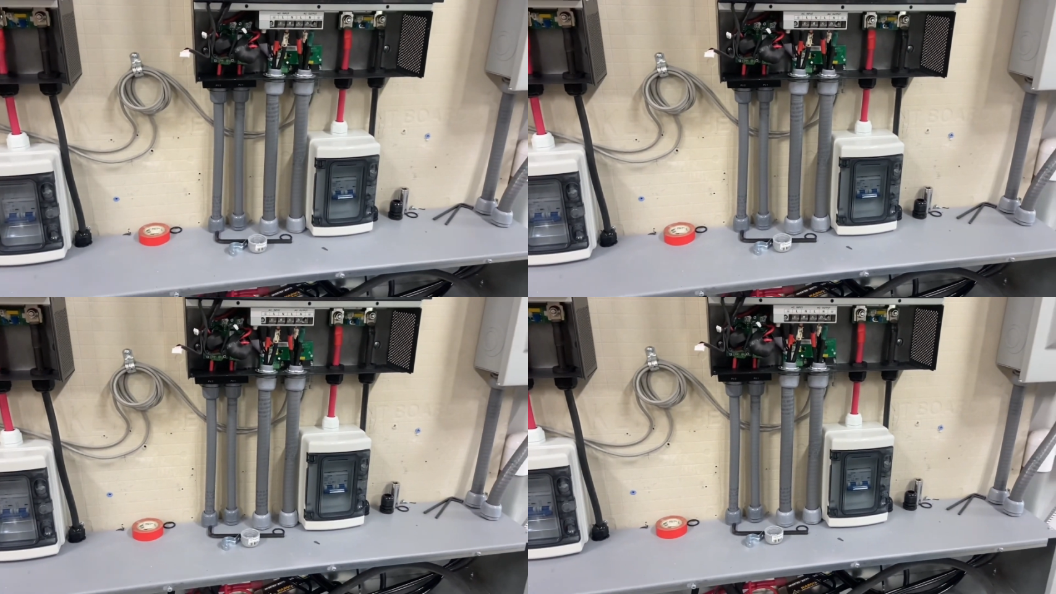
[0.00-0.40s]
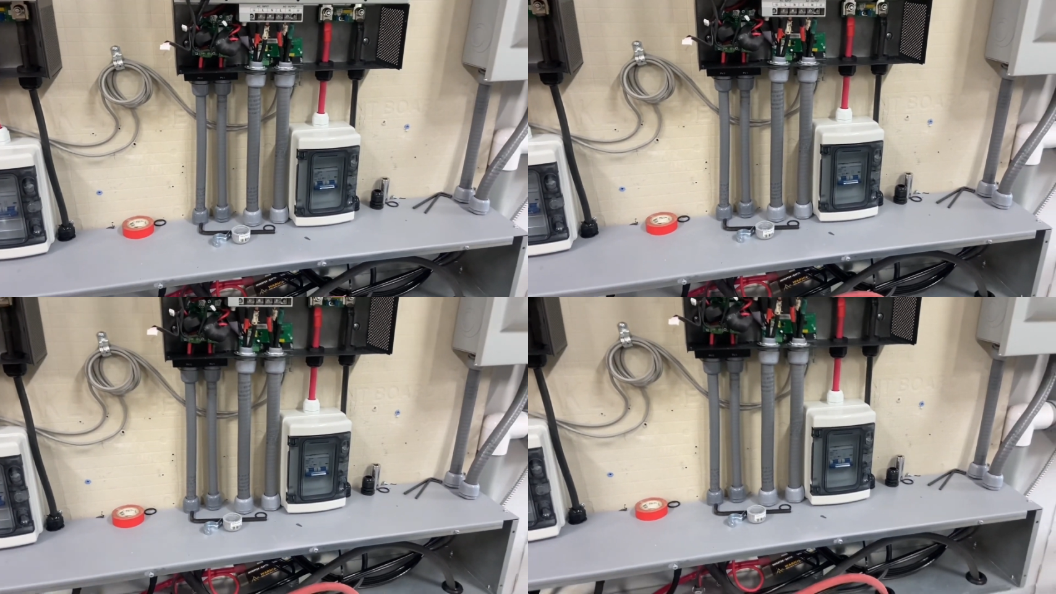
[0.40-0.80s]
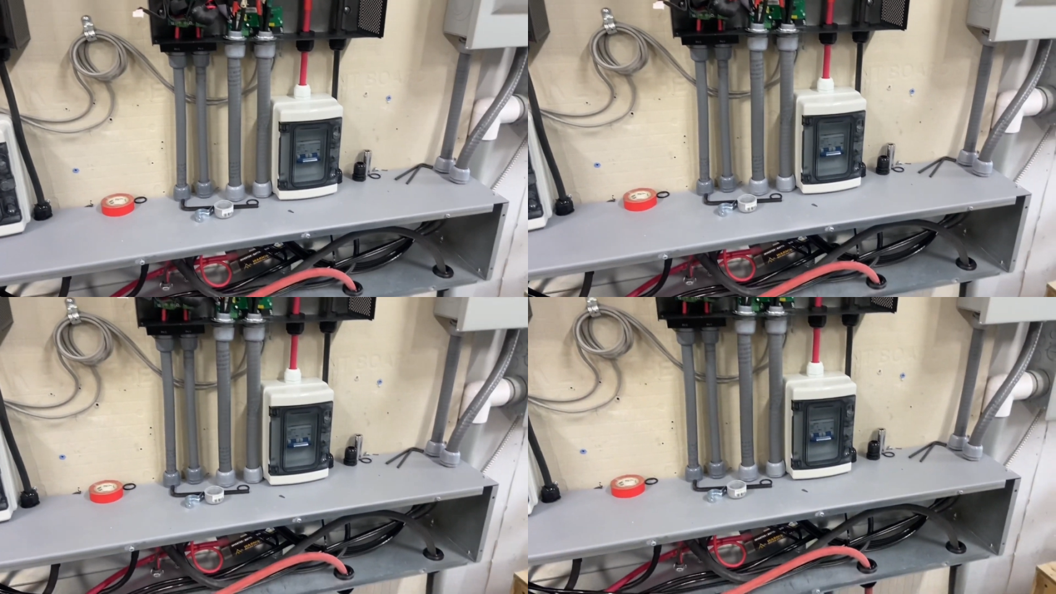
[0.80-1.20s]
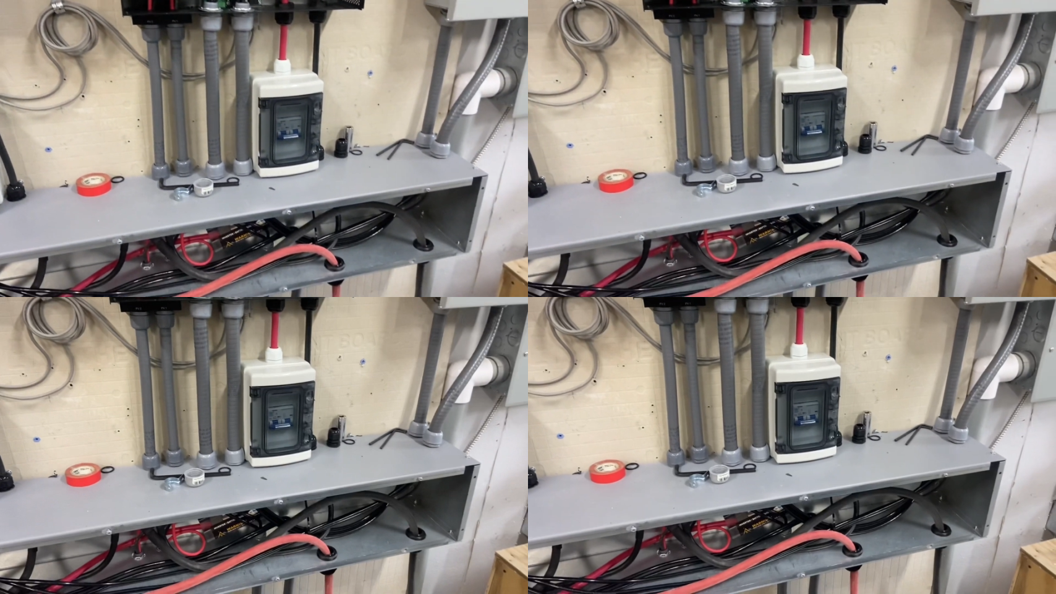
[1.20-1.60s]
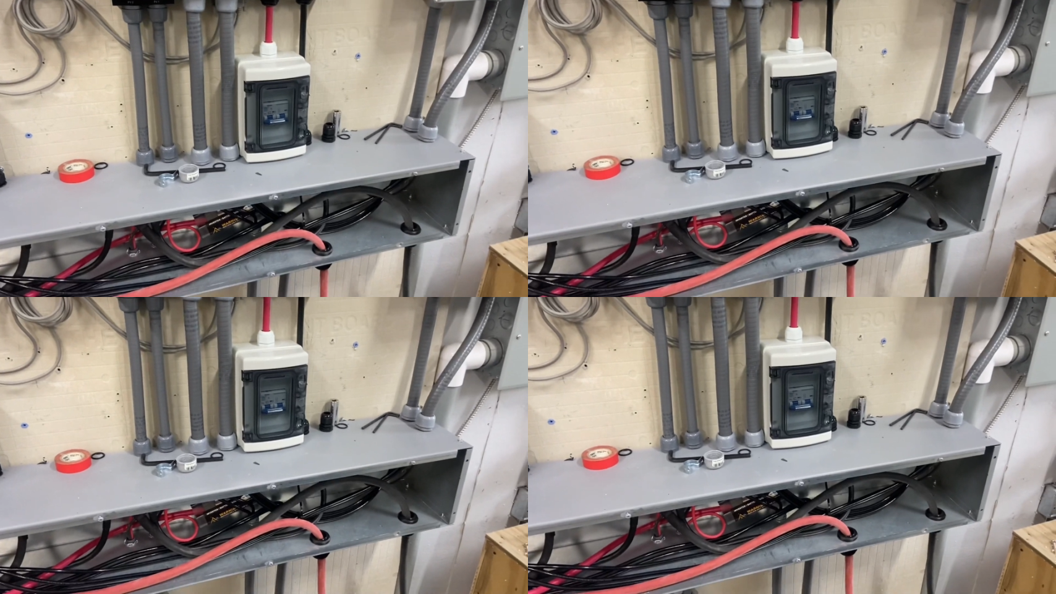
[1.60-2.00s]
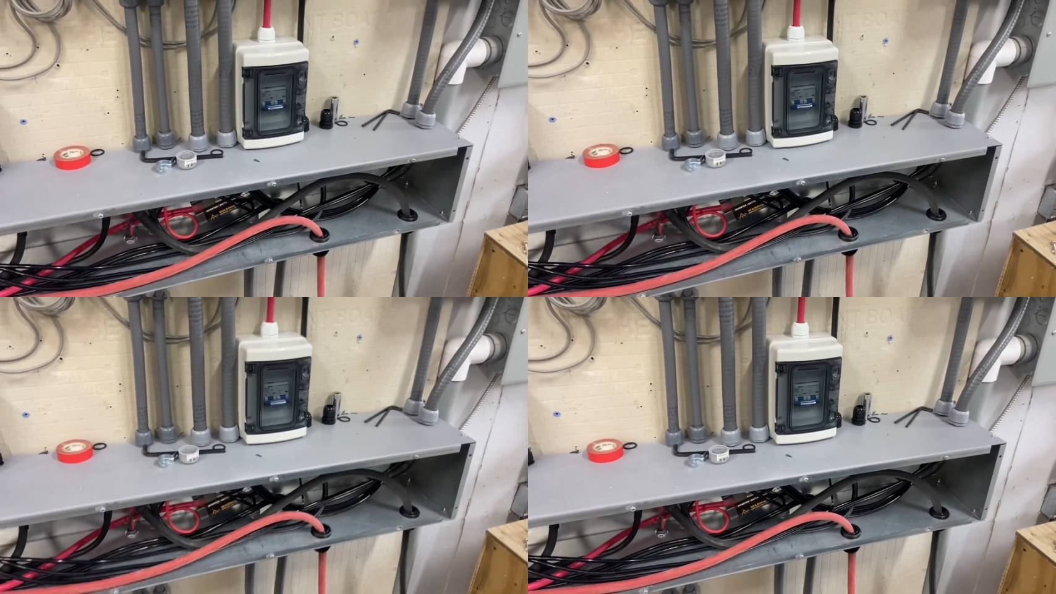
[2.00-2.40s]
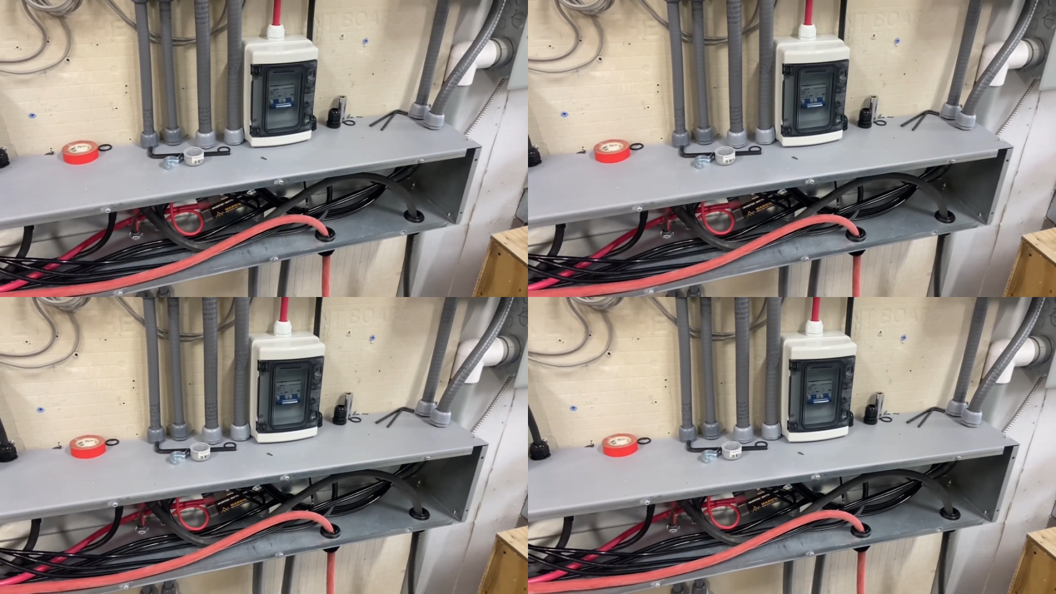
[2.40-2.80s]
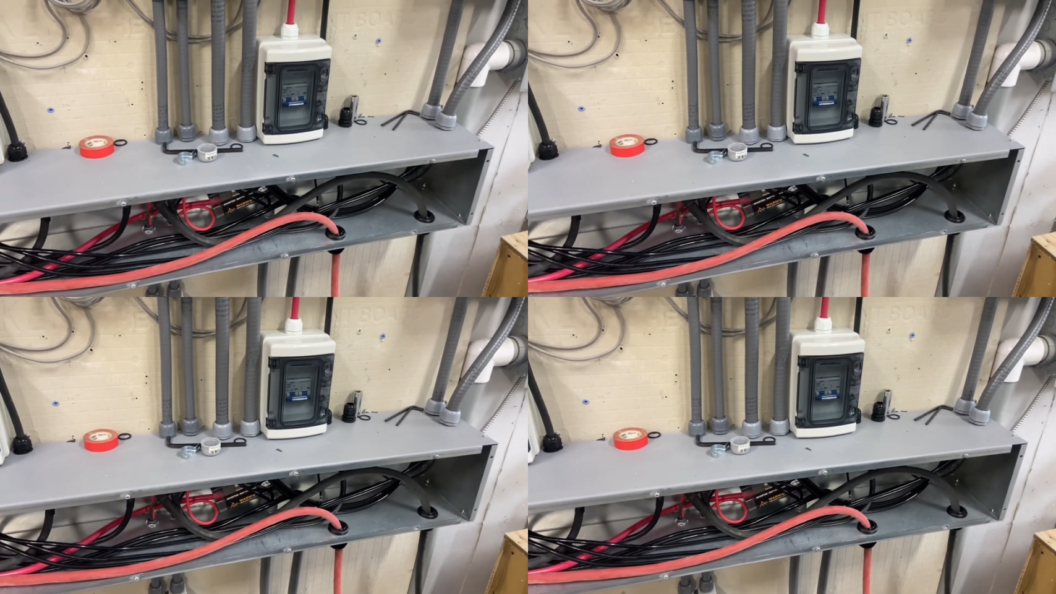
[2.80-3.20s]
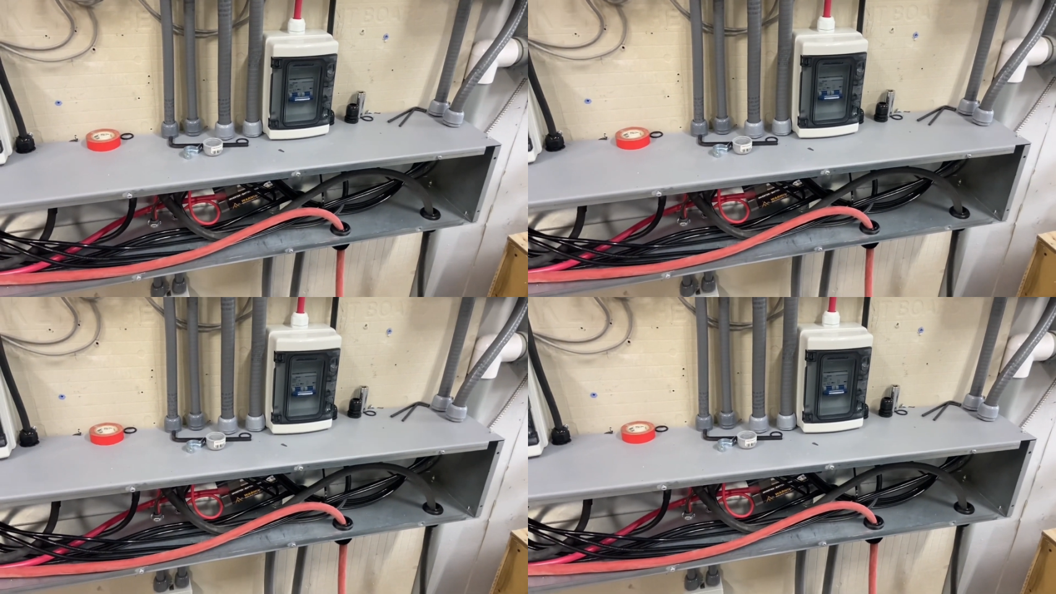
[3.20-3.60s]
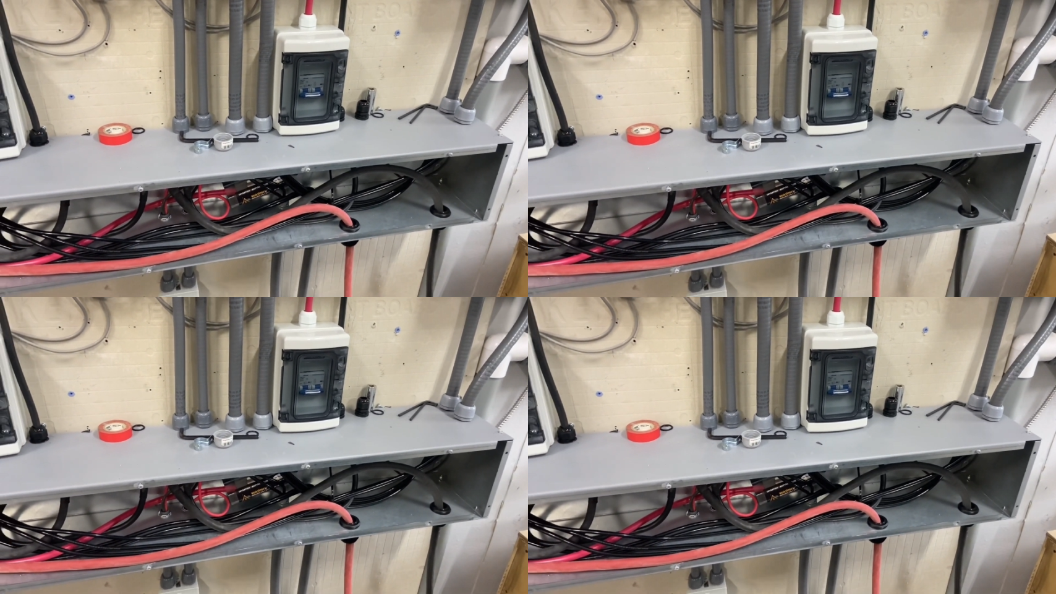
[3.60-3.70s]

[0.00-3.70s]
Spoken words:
[unreadable: no face in view]